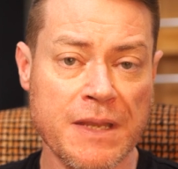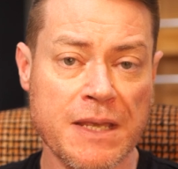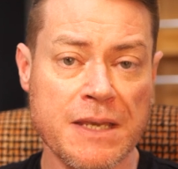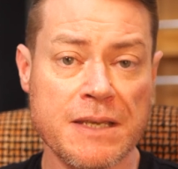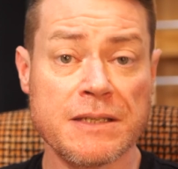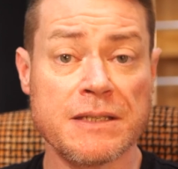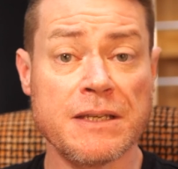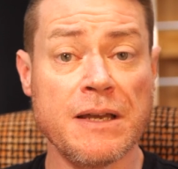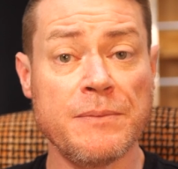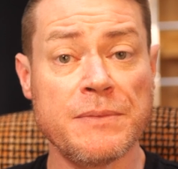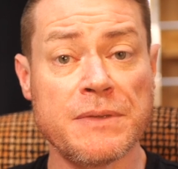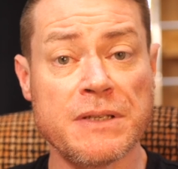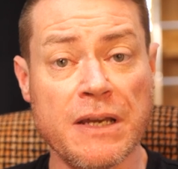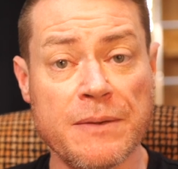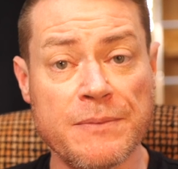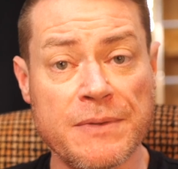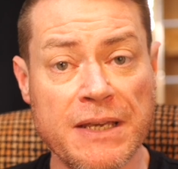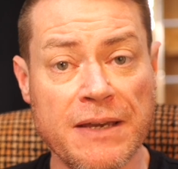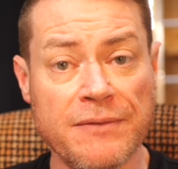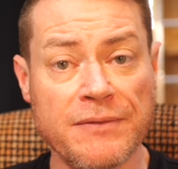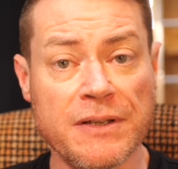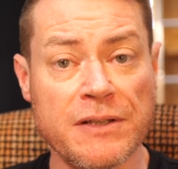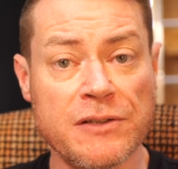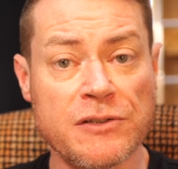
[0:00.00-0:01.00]
sometimes
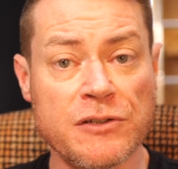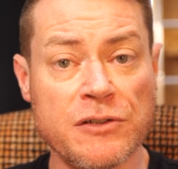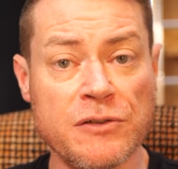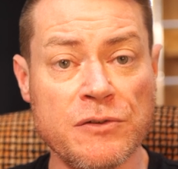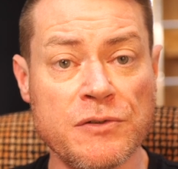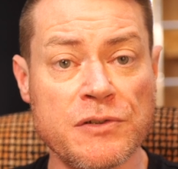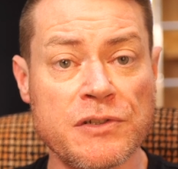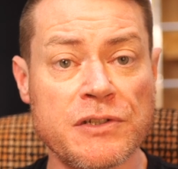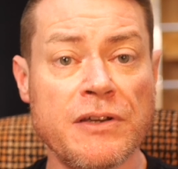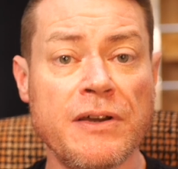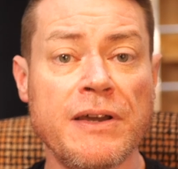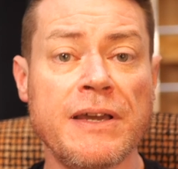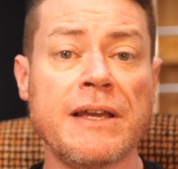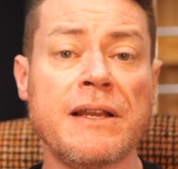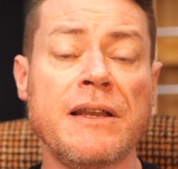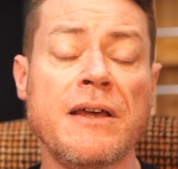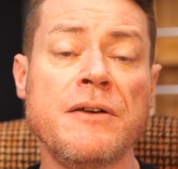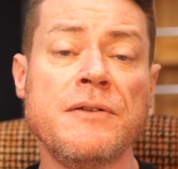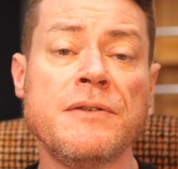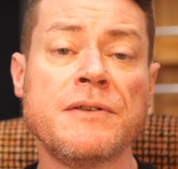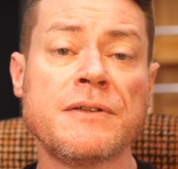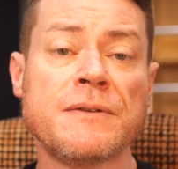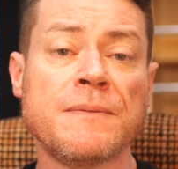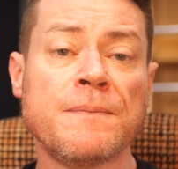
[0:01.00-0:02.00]
having 2
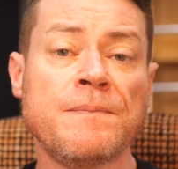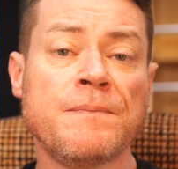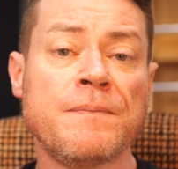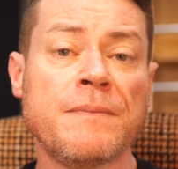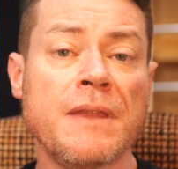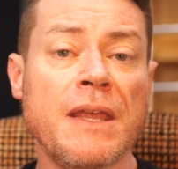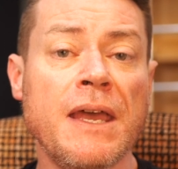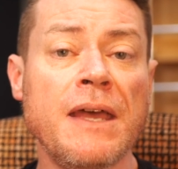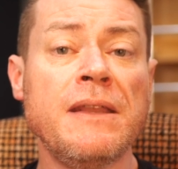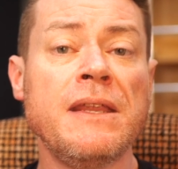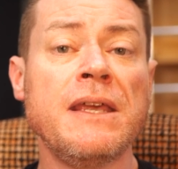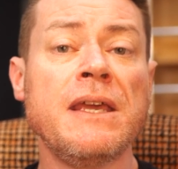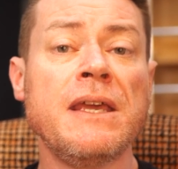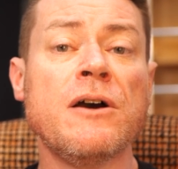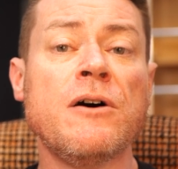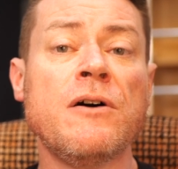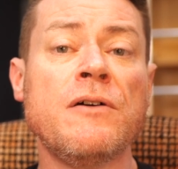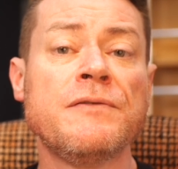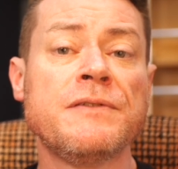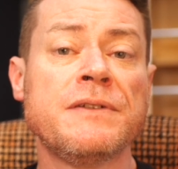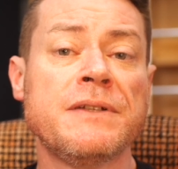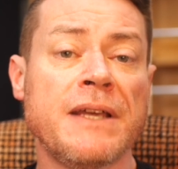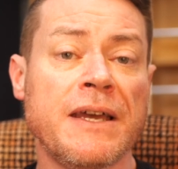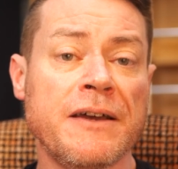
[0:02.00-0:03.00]
cyclones, and they
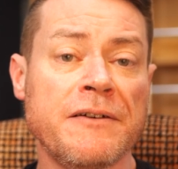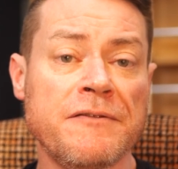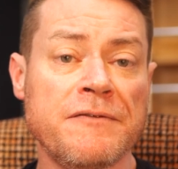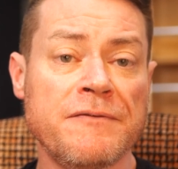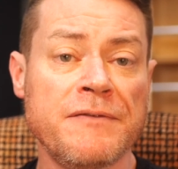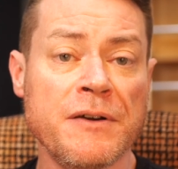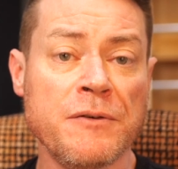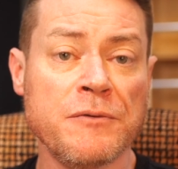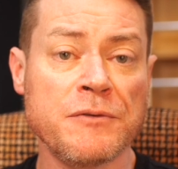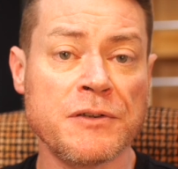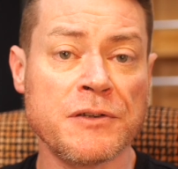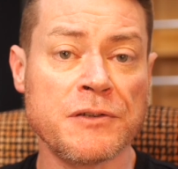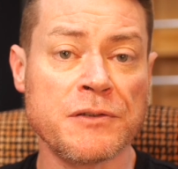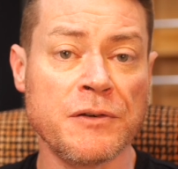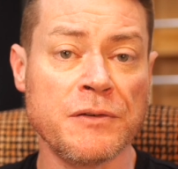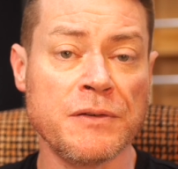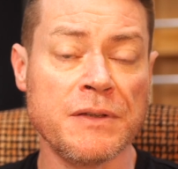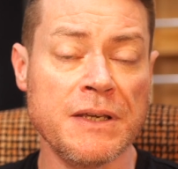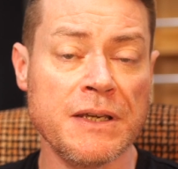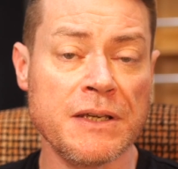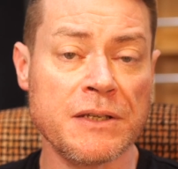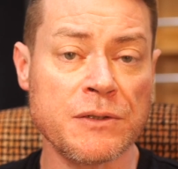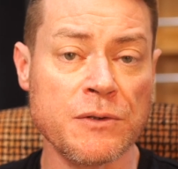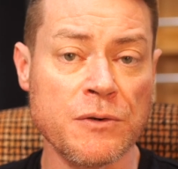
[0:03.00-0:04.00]
often have filters on
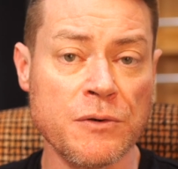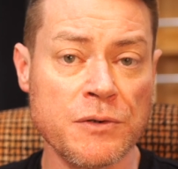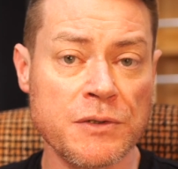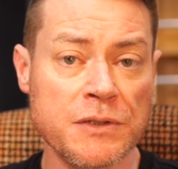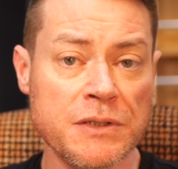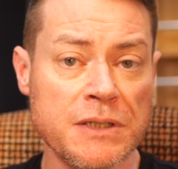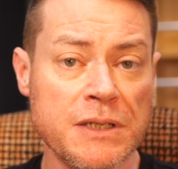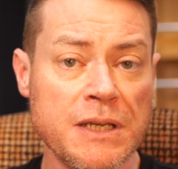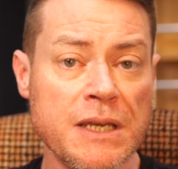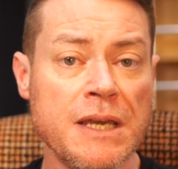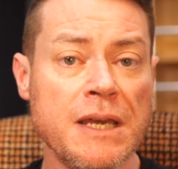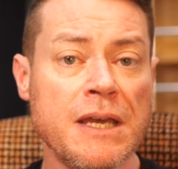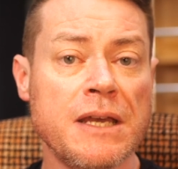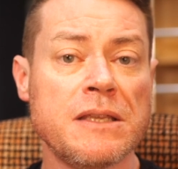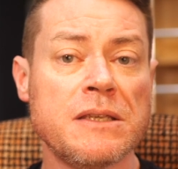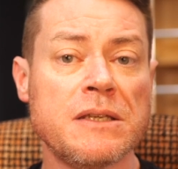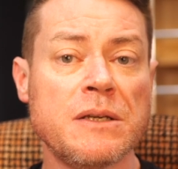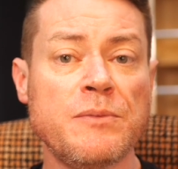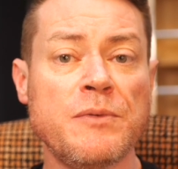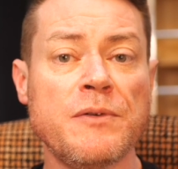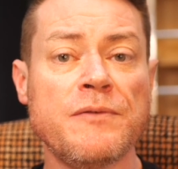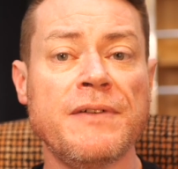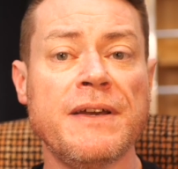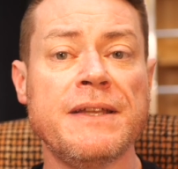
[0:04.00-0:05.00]
the exhaust to
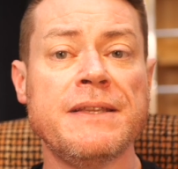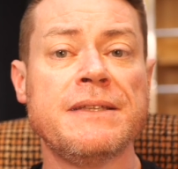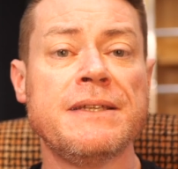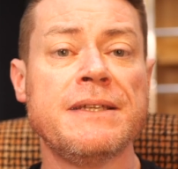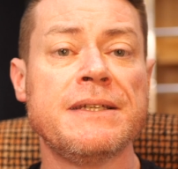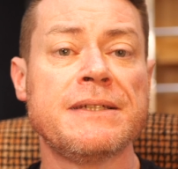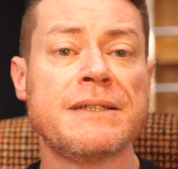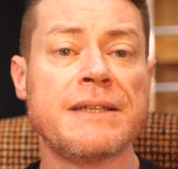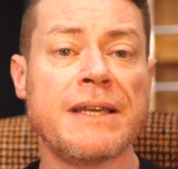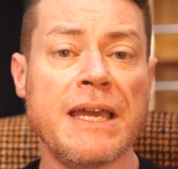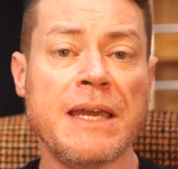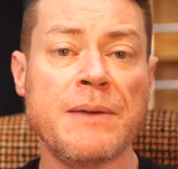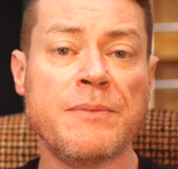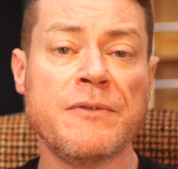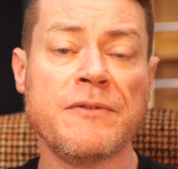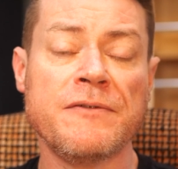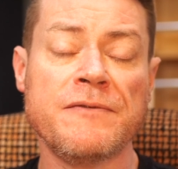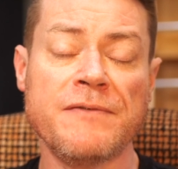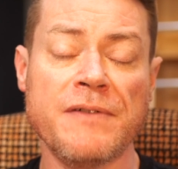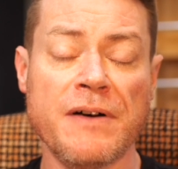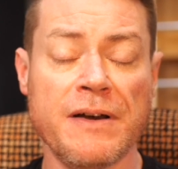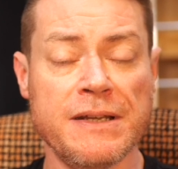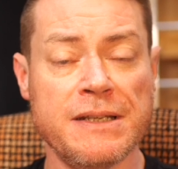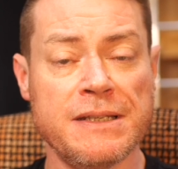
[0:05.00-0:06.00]
prevent escape of
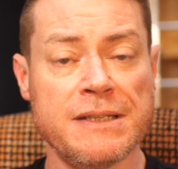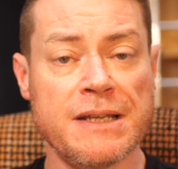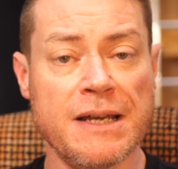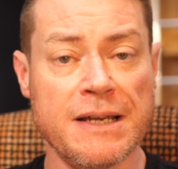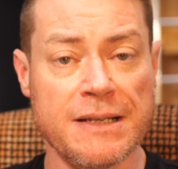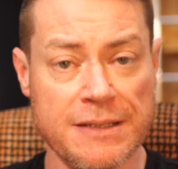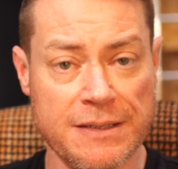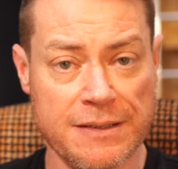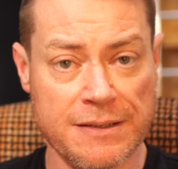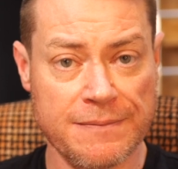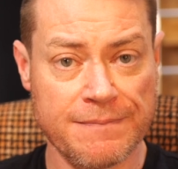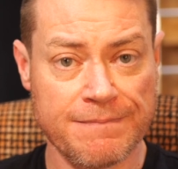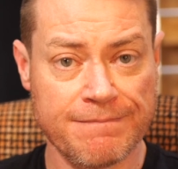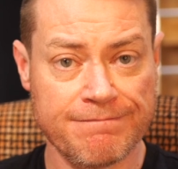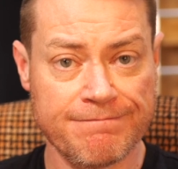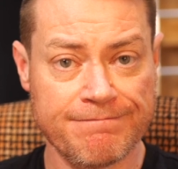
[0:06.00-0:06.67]
fine dust.